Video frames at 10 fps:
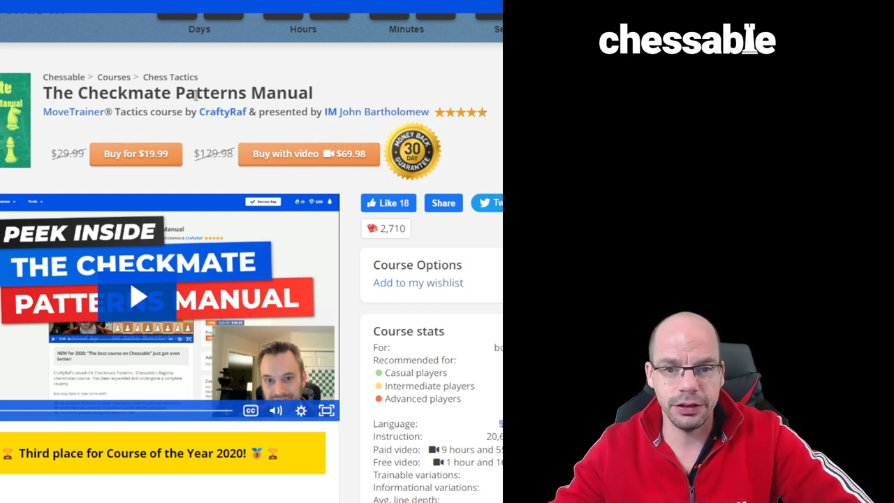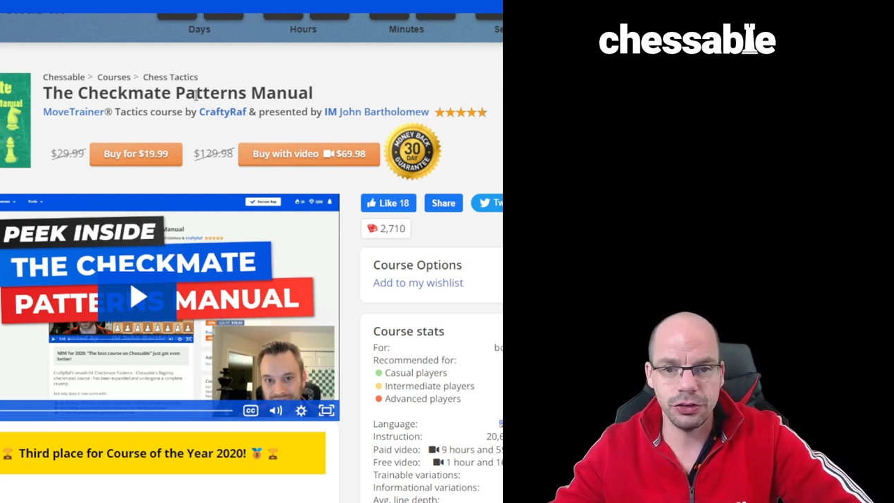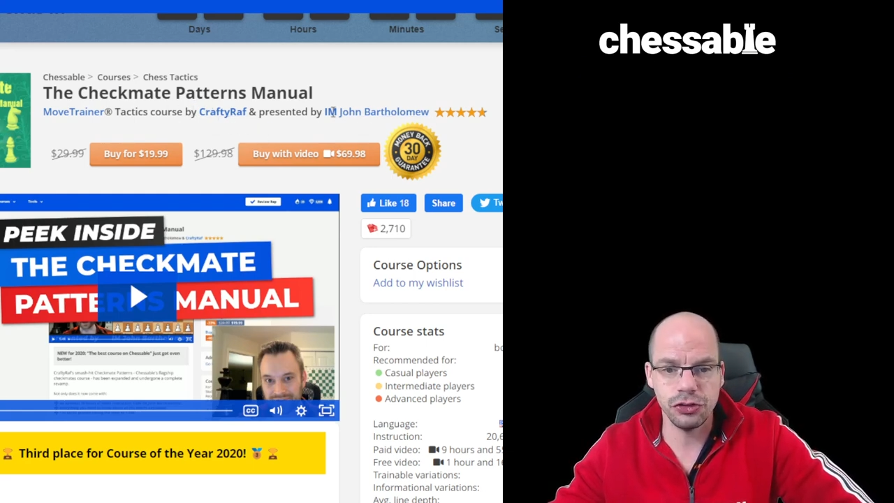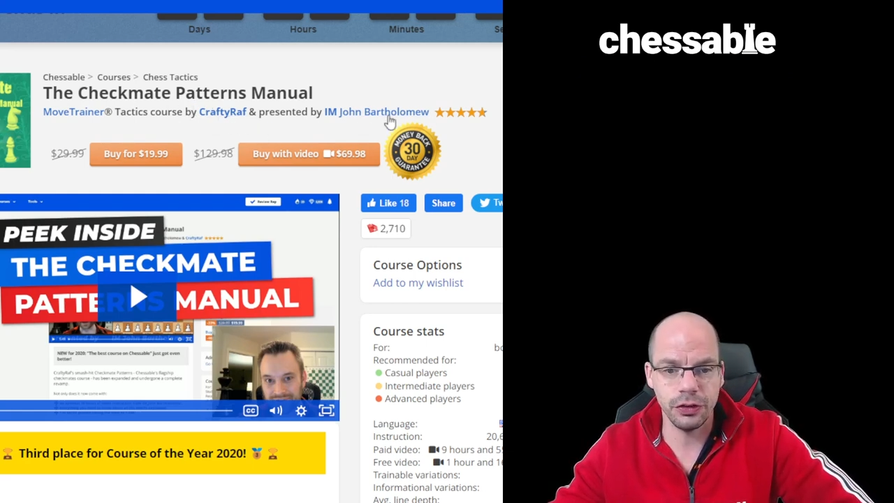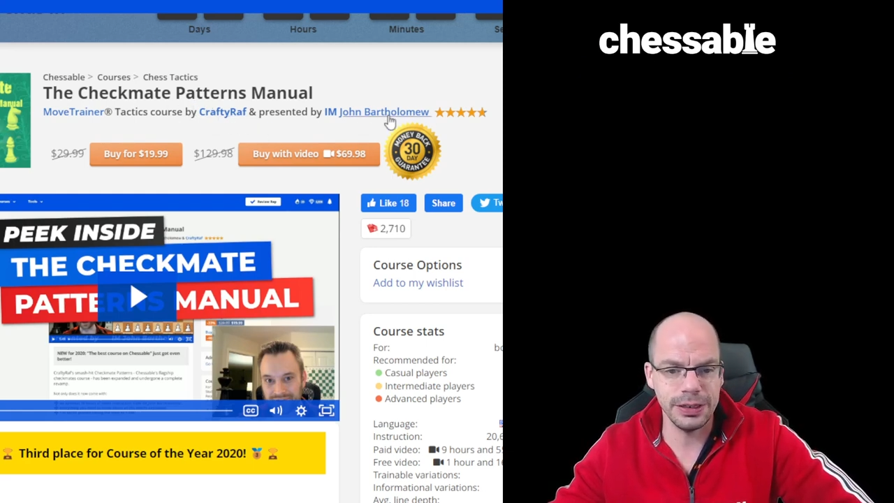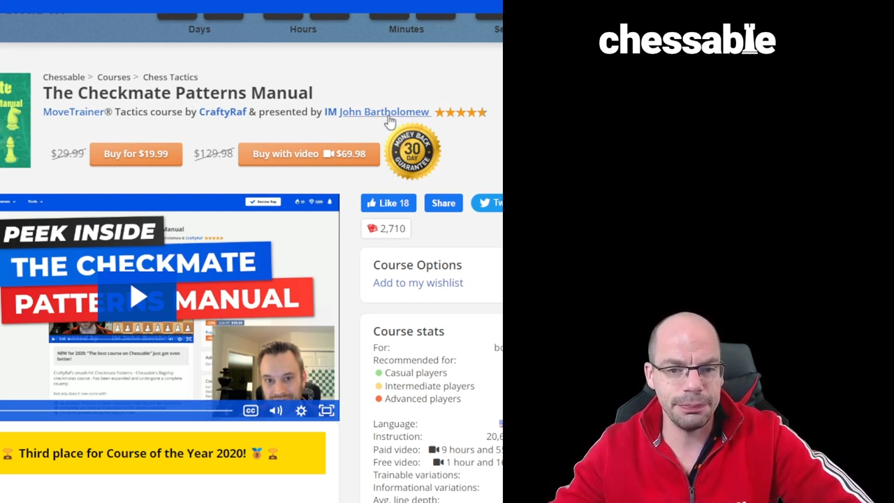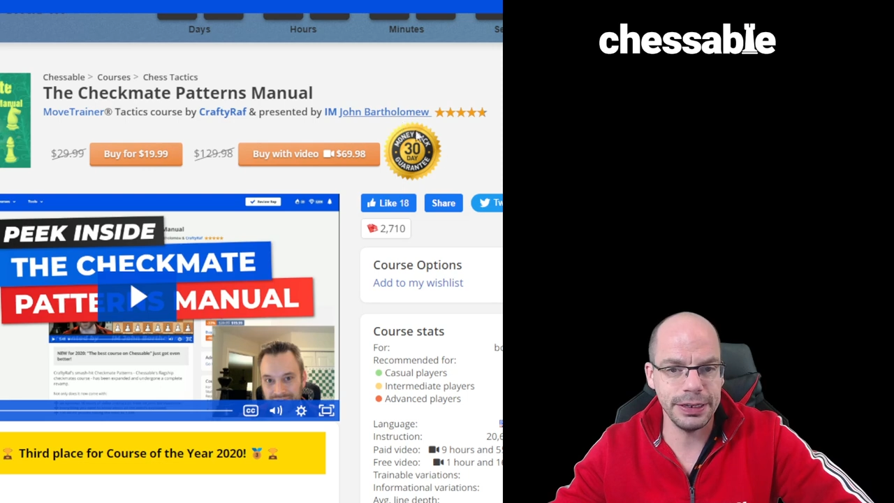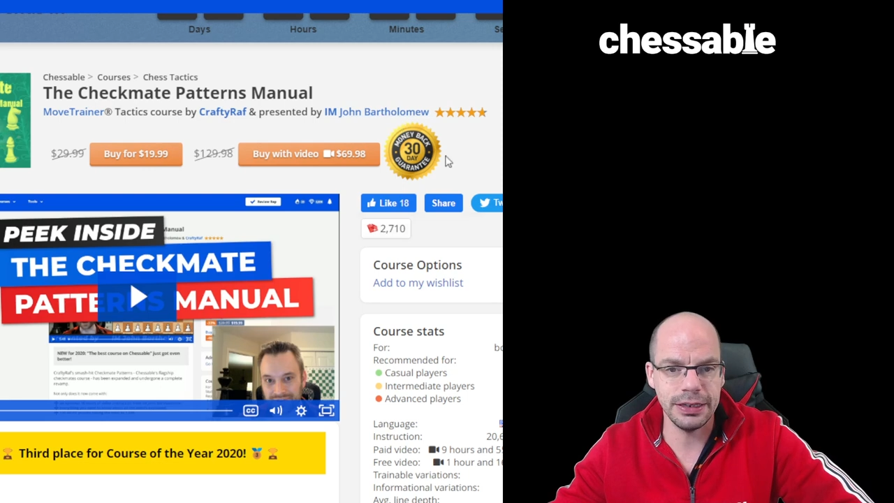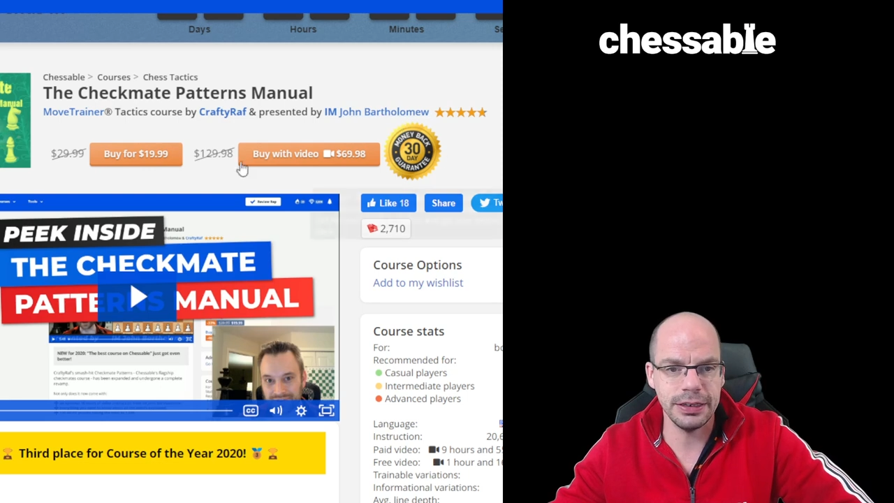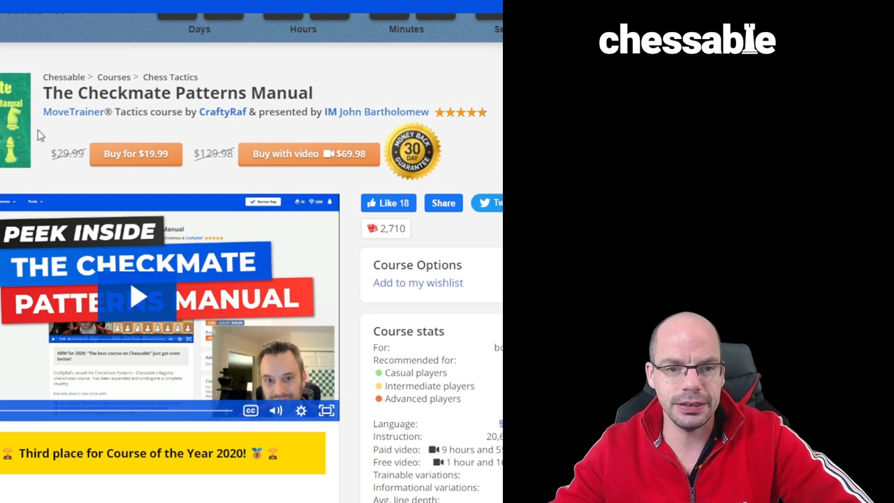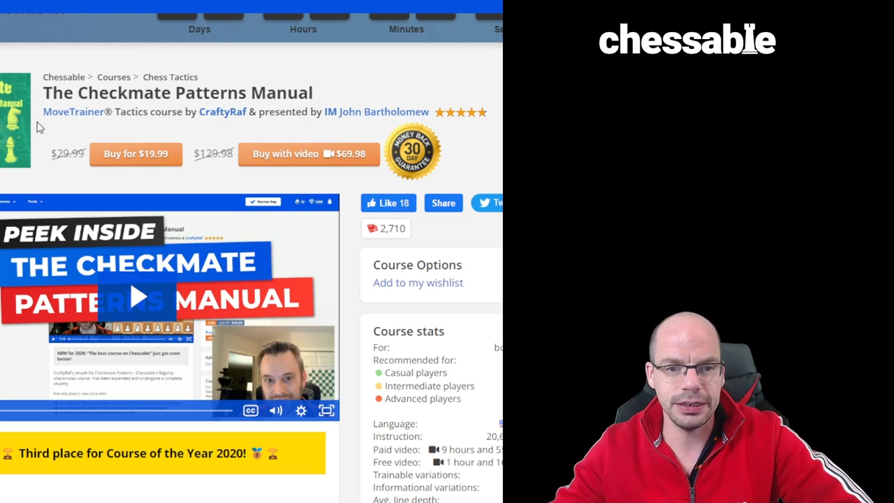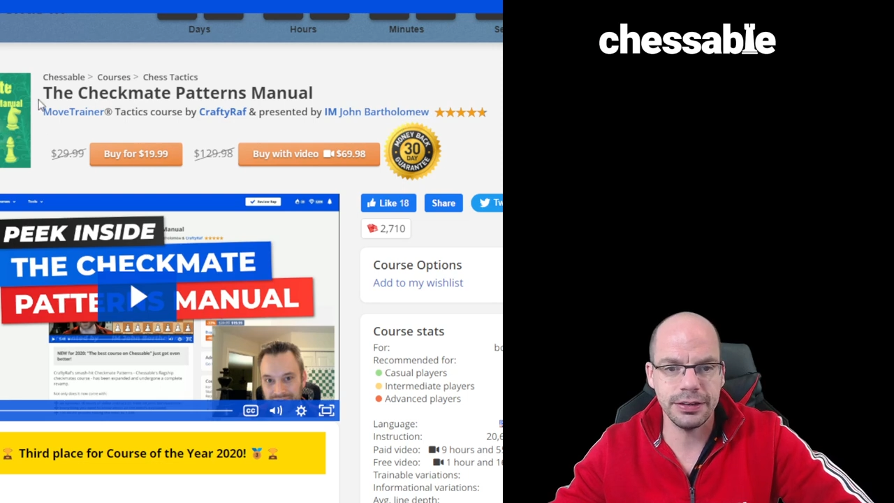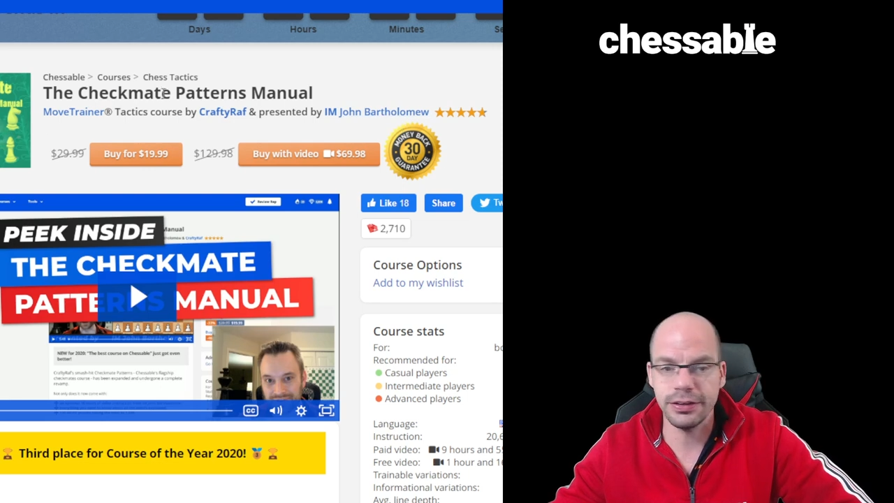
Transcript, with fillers: Johnny B, he did the